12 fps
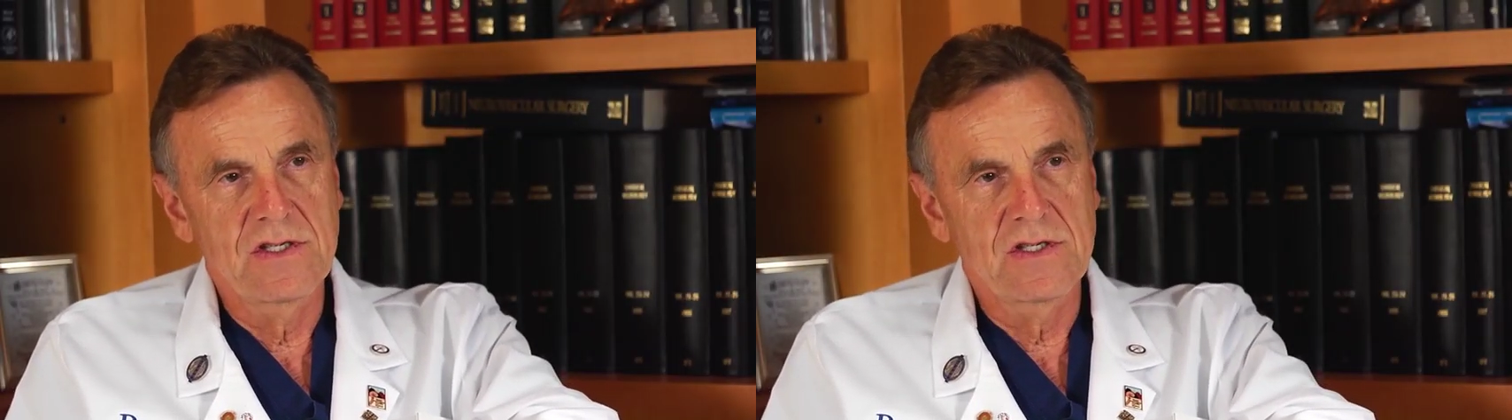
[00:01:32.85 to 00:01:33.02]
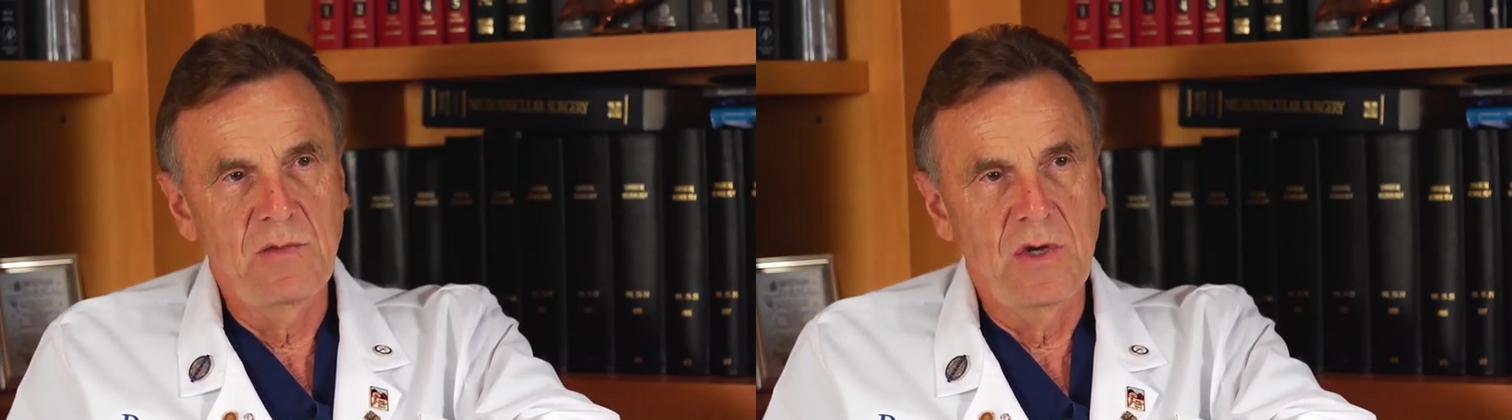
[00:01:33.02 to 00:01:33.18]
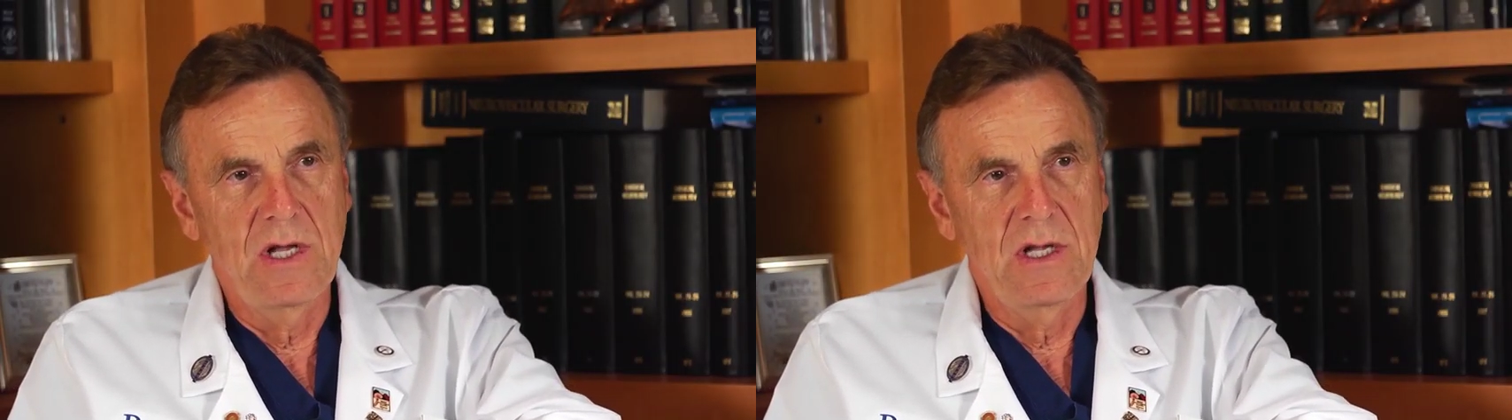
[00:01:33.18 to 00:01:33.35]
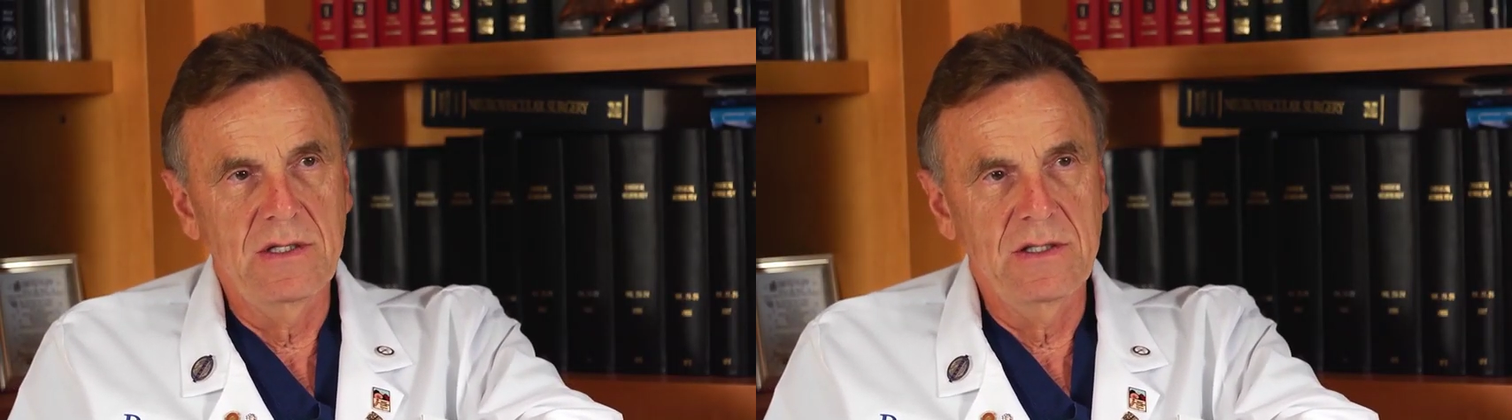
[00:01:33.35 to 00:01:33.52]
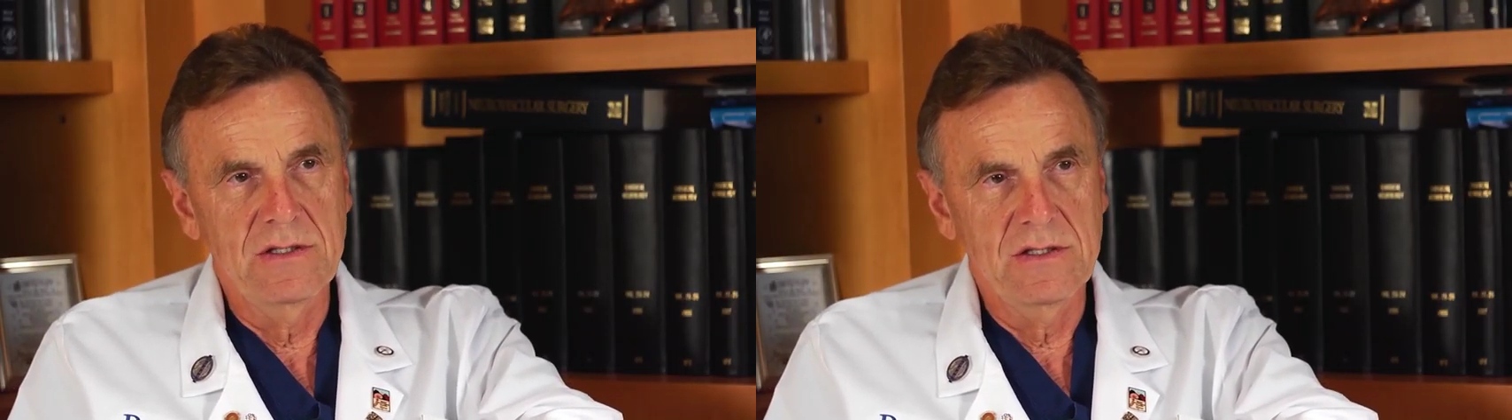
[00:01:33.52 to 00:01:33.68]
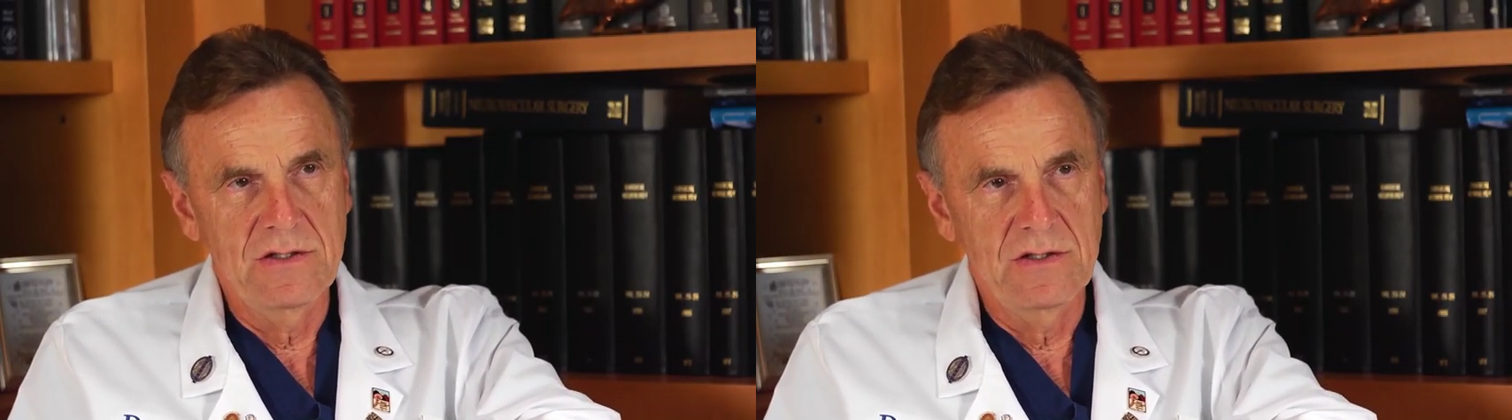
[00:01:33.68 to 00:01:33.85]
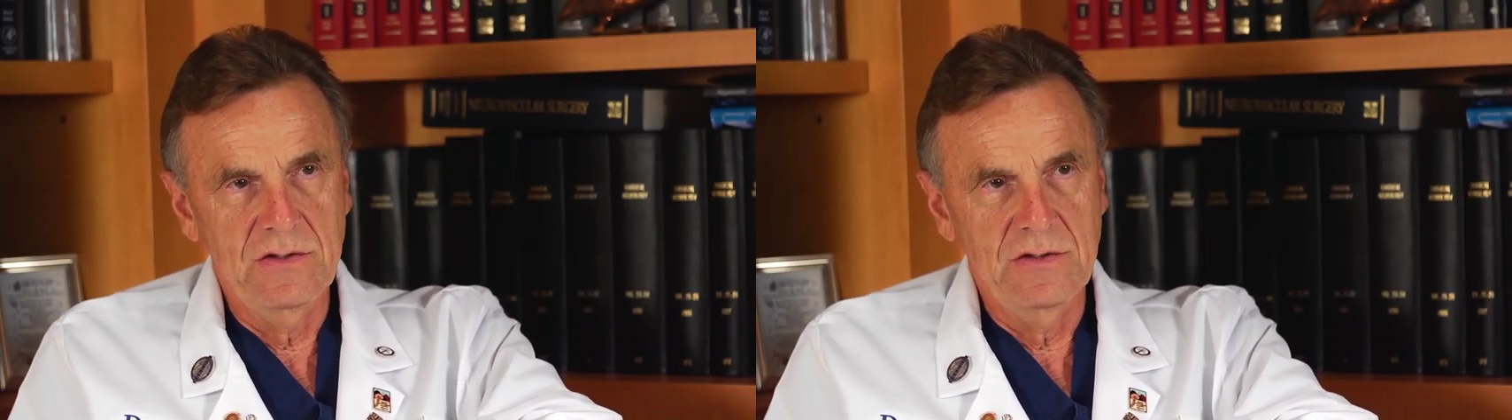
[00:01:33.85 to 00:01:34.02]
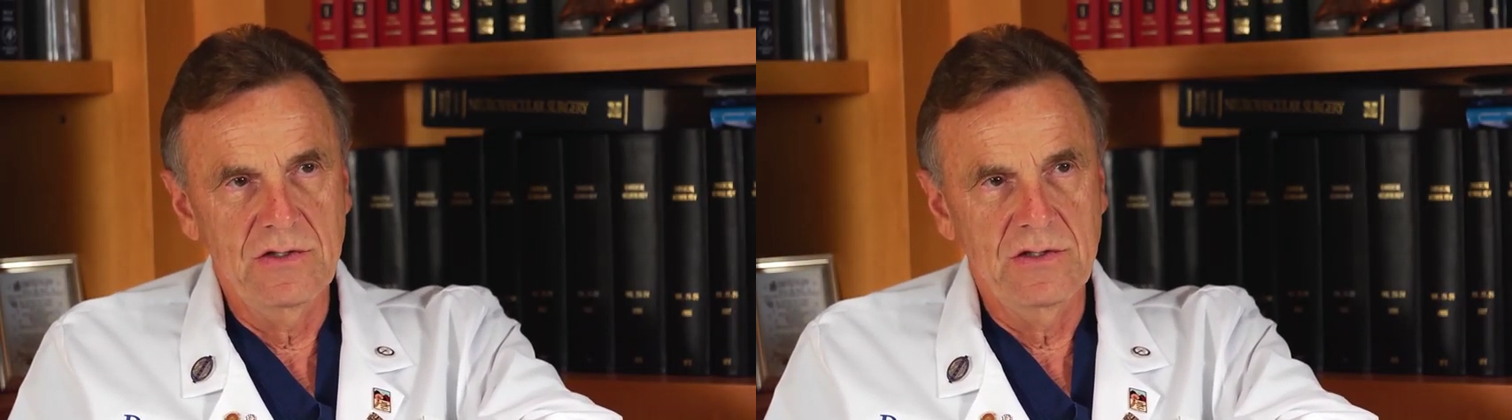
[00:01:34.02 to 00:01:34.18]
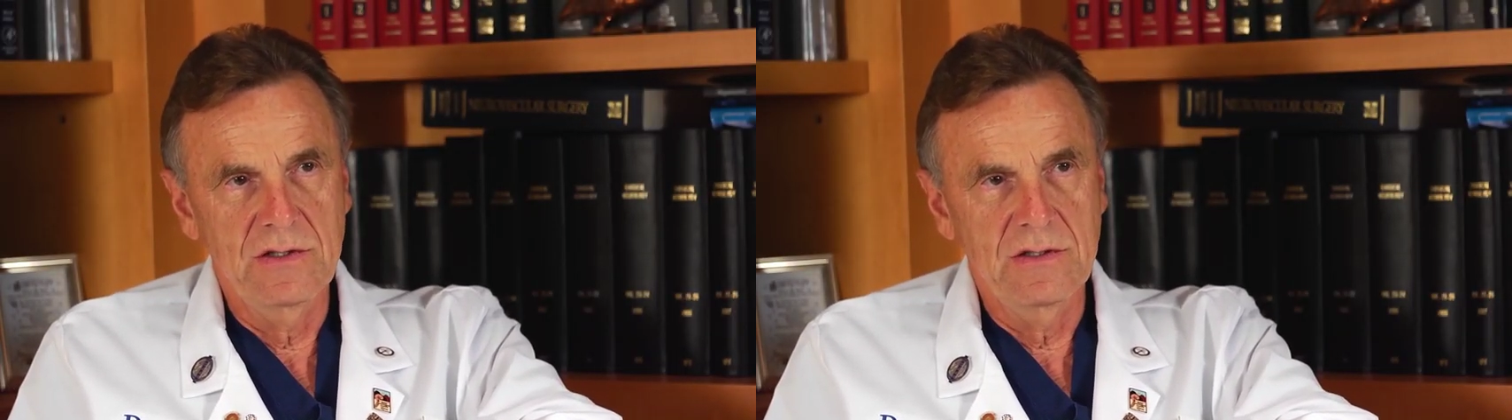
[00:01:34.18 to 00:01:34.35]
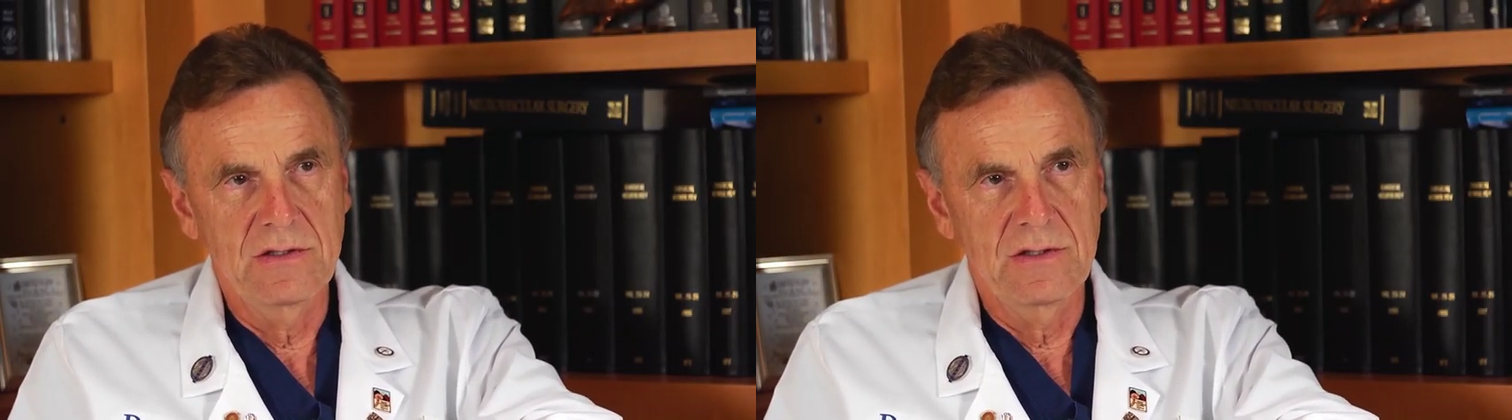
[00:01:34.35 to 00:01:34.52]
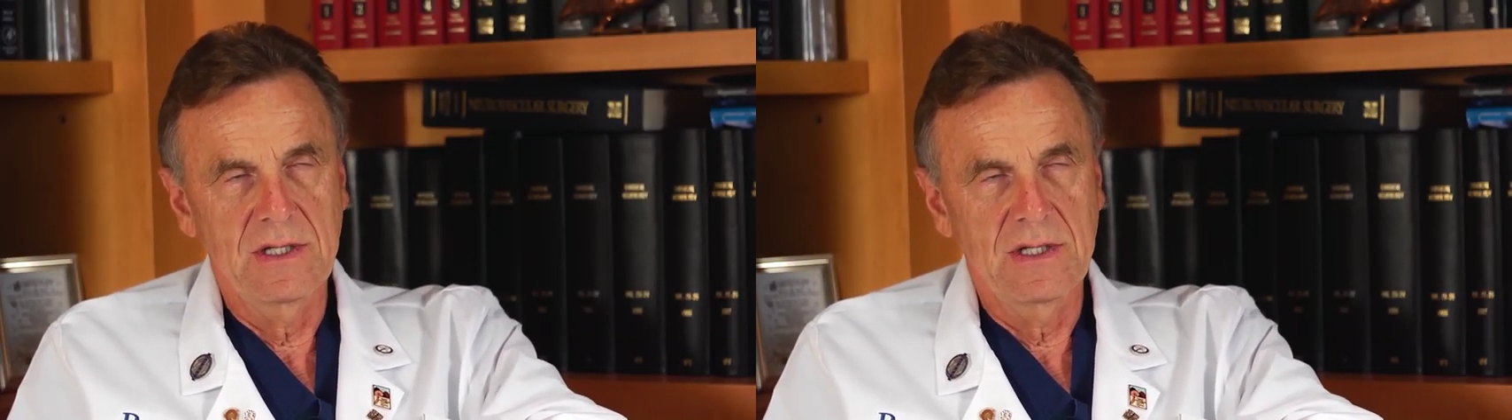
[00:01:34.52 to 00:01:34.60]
small institution,